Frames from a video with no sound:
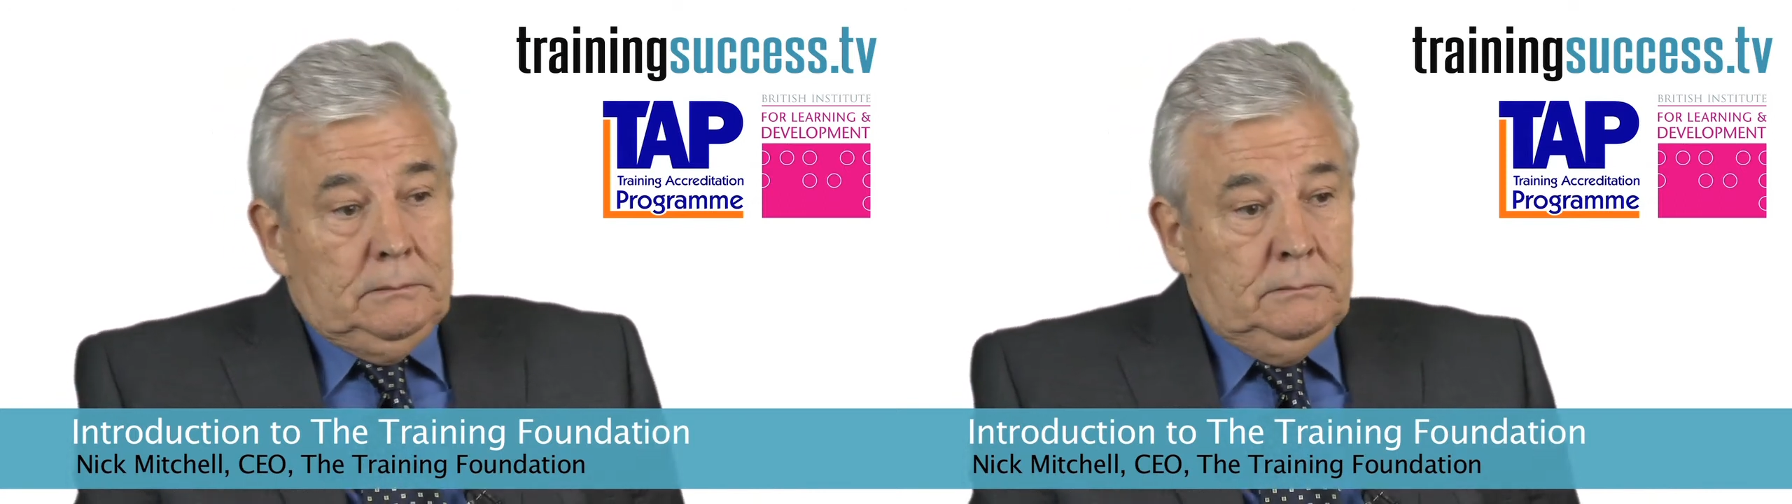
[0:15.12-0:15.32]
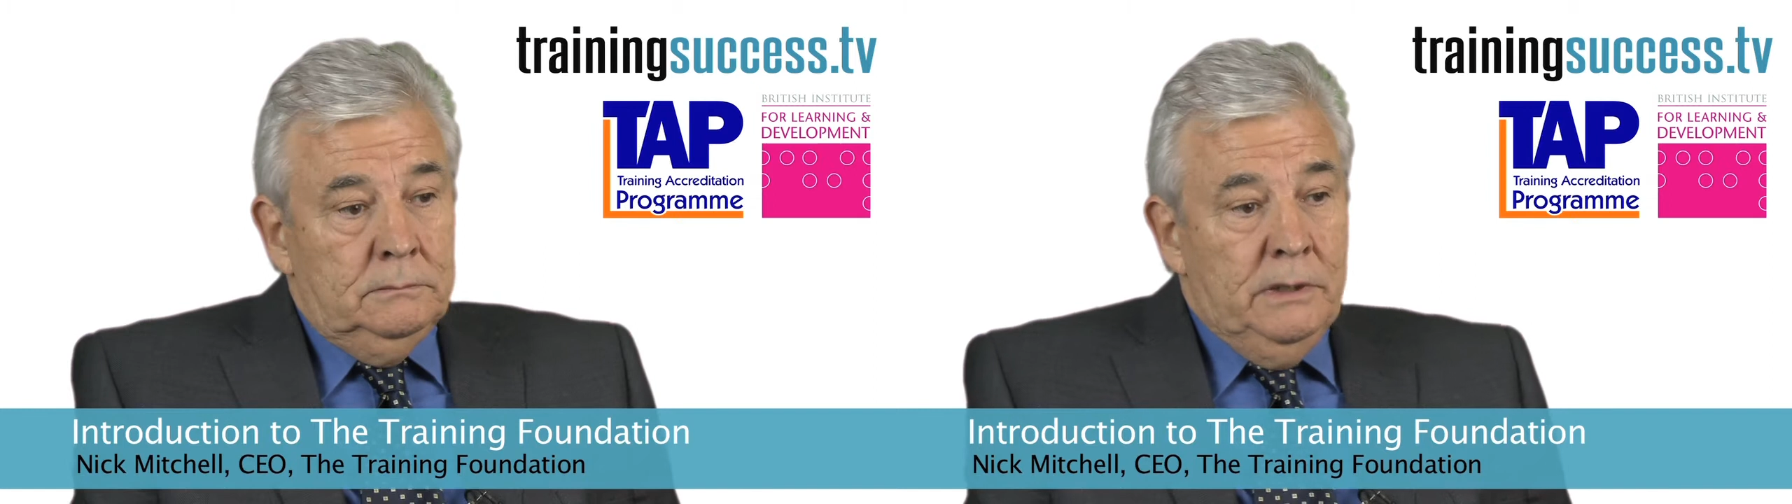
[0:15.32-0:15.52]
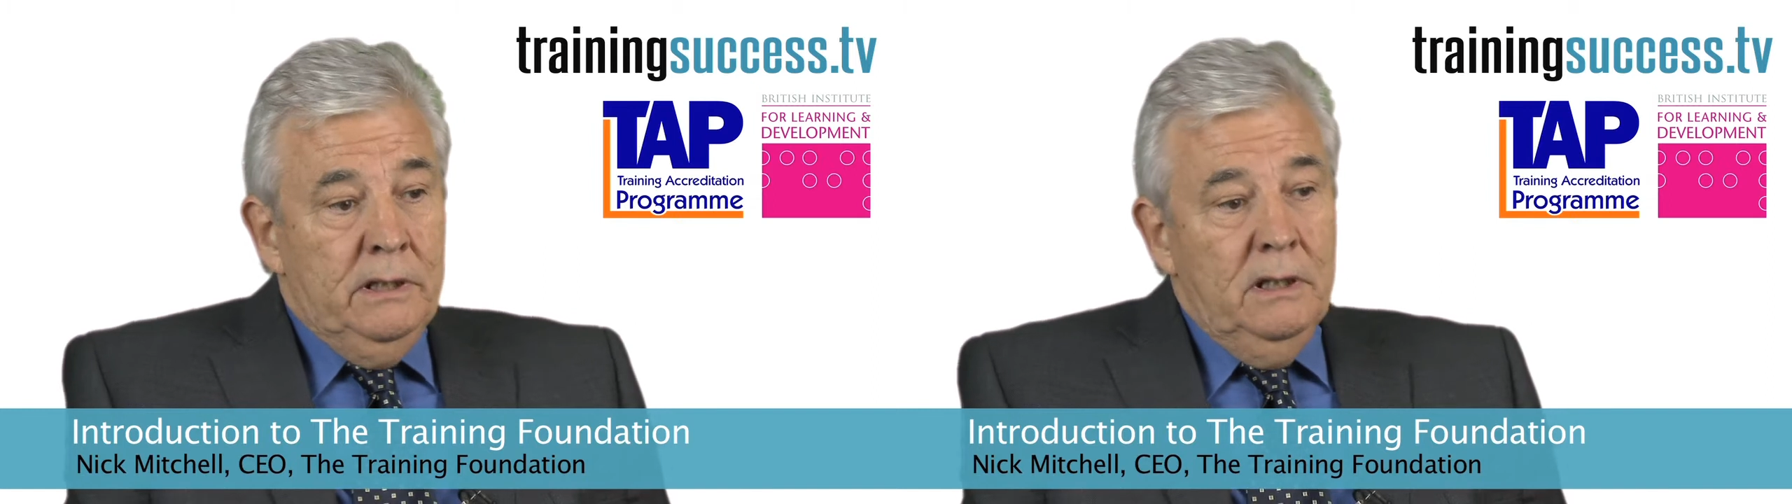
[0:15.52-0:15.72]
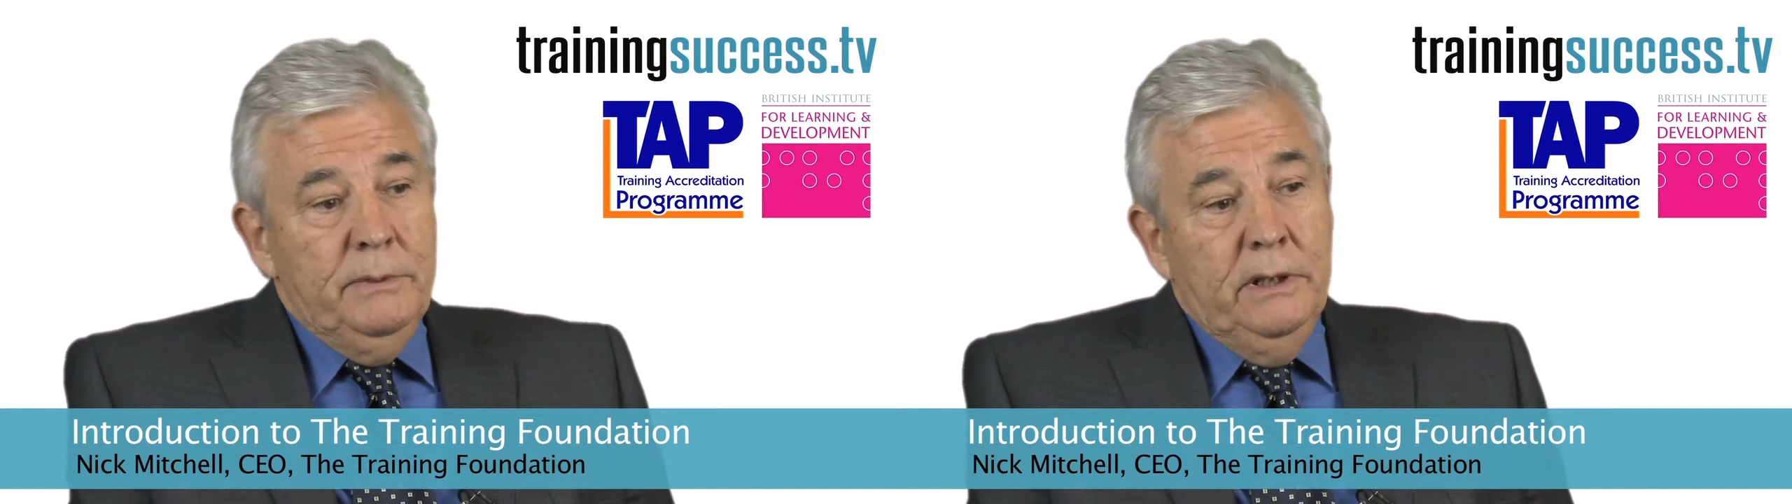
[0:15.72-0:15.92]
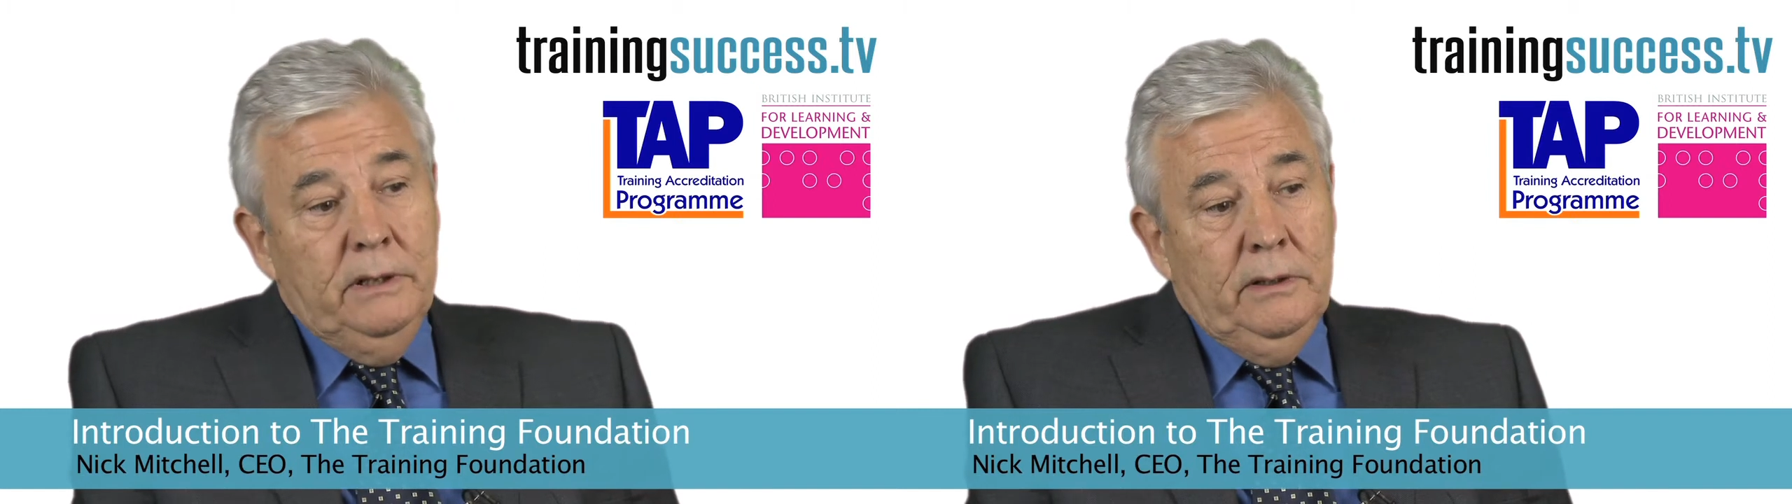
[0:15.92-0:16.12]
where I
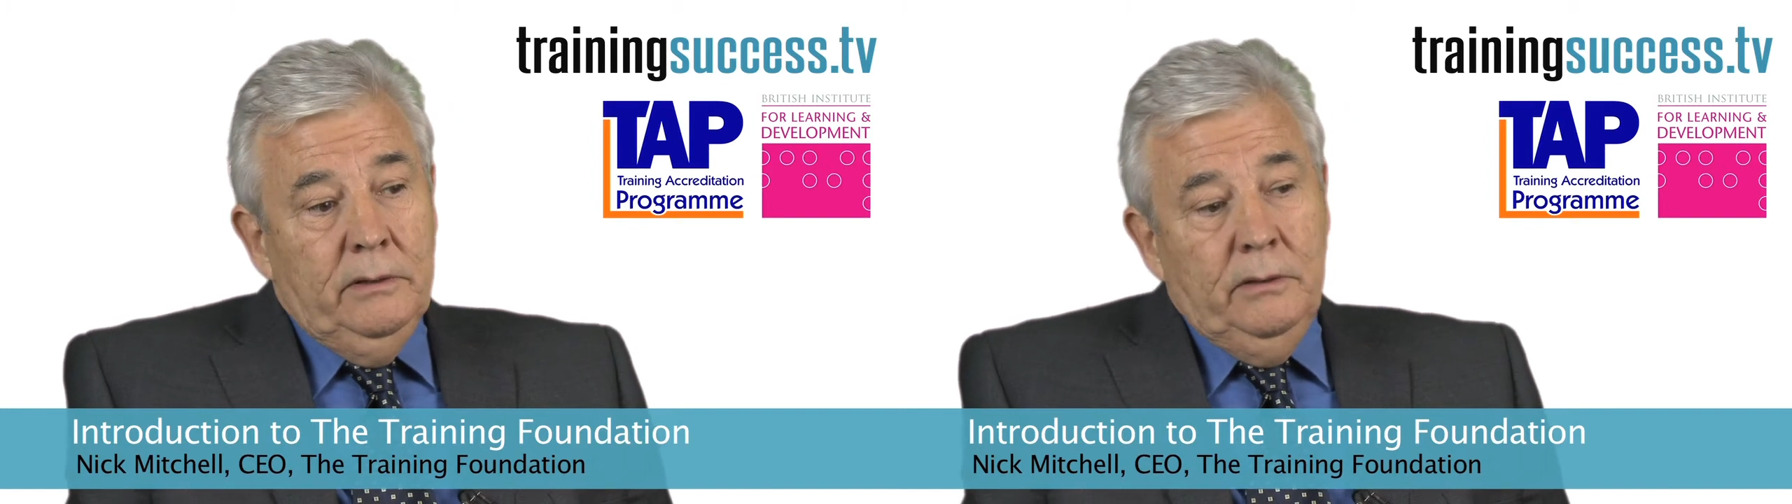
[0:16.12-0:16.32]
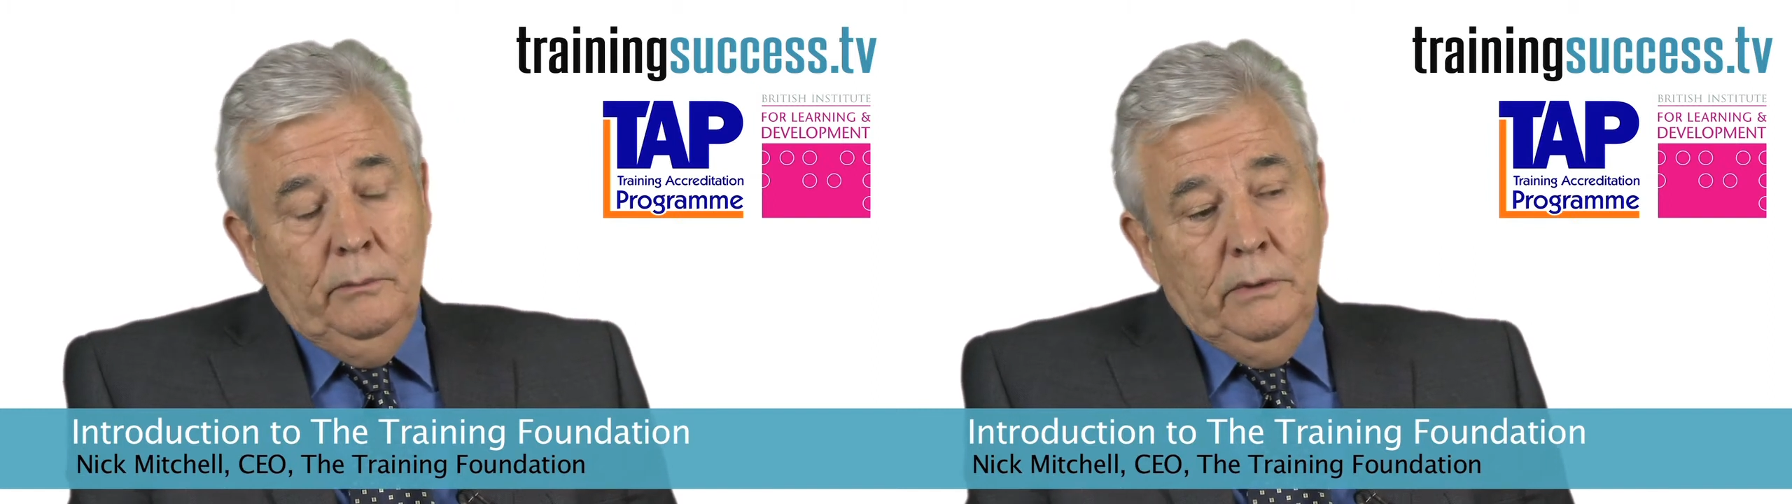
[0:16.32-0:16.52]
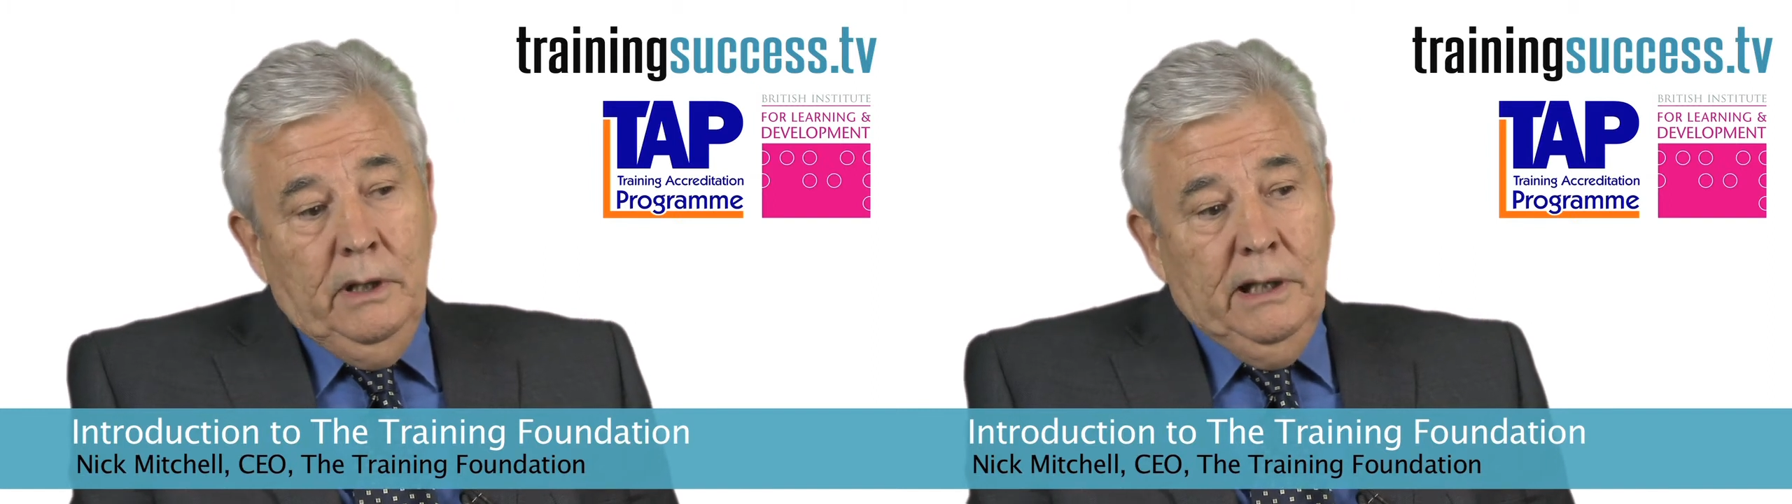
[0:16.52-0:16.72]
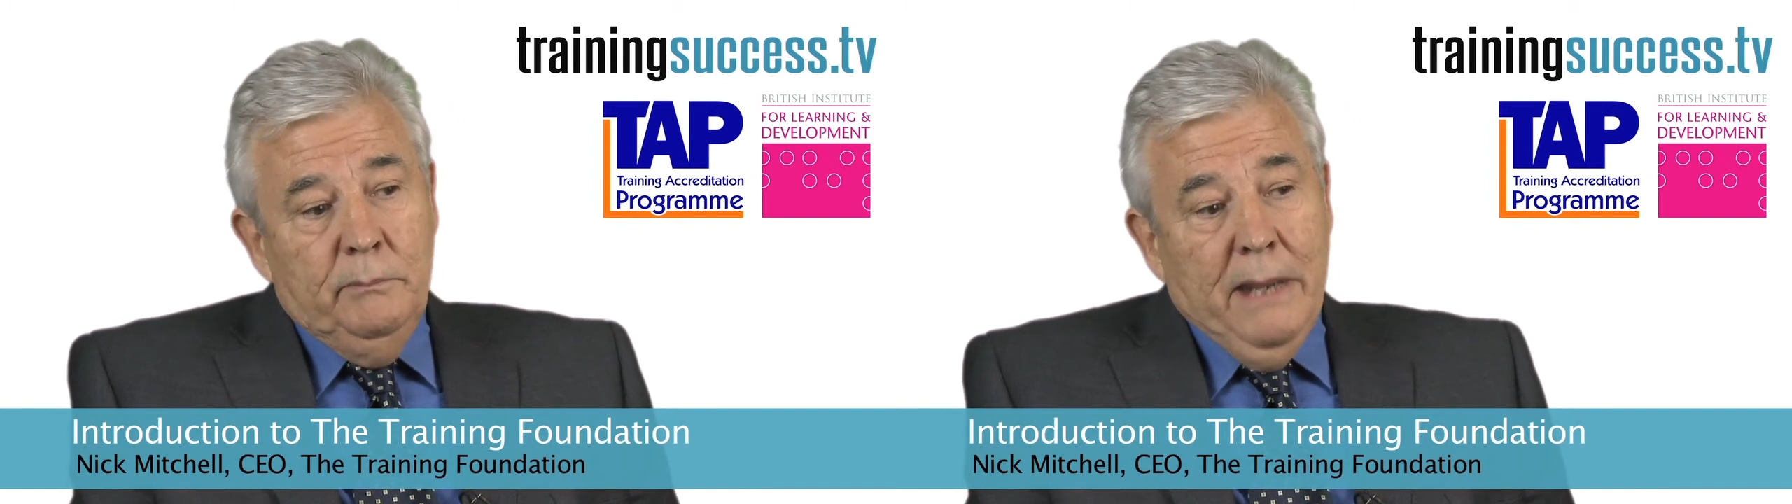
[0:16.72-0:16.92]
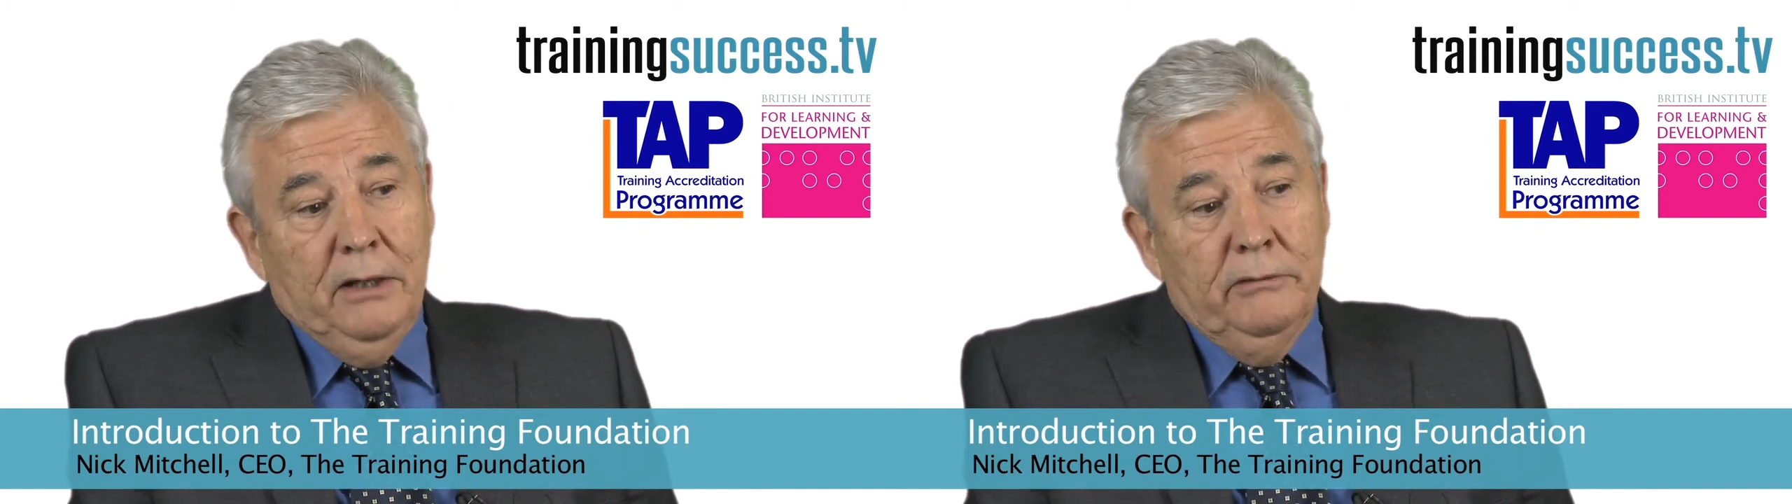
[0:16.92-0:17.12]
had a
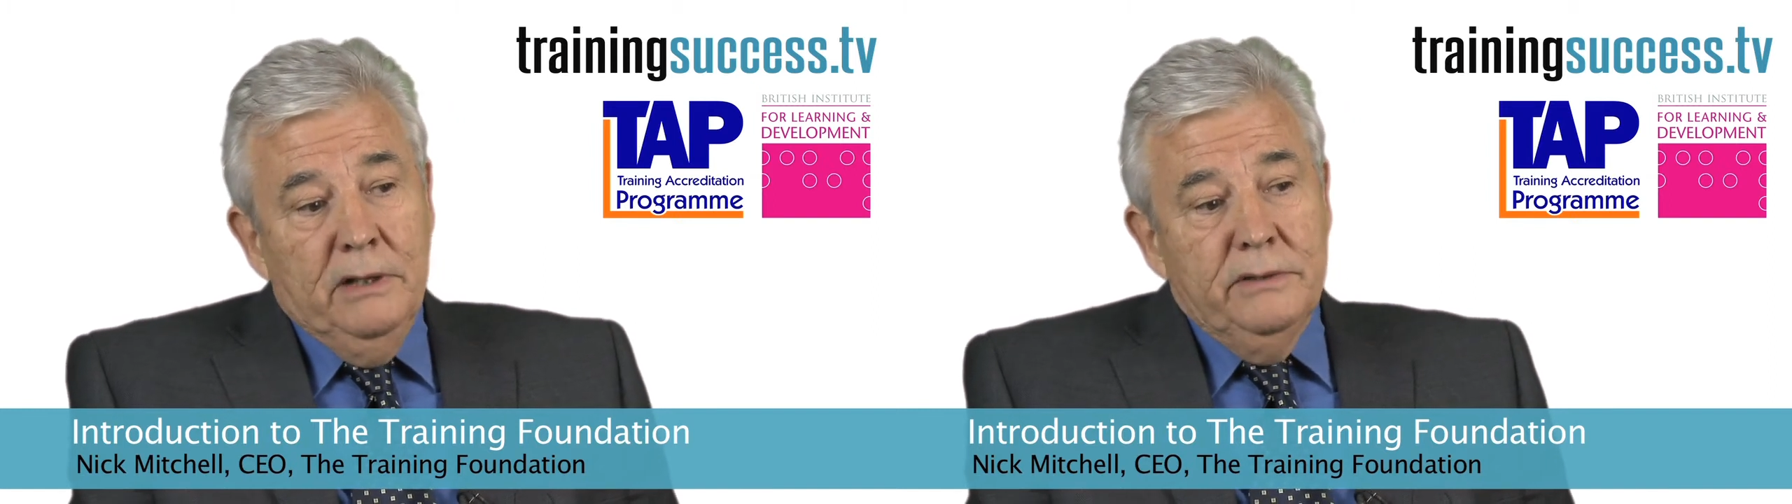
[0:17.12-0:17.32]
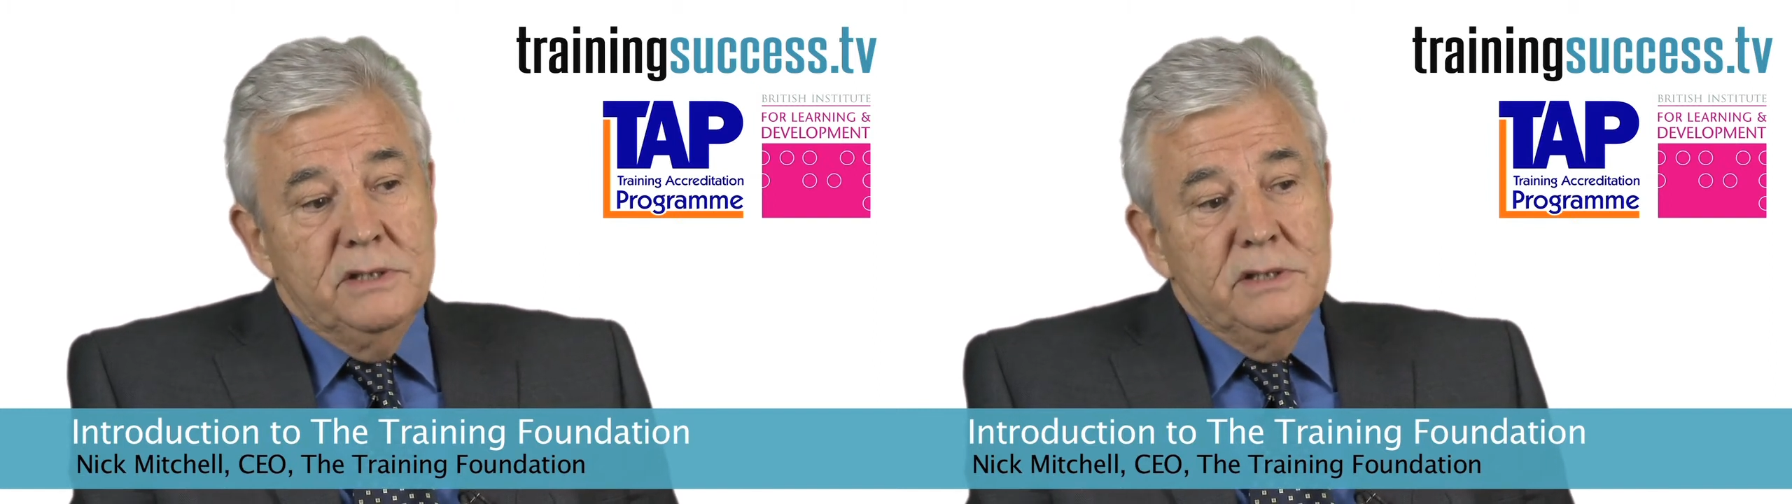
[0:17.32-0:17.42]
background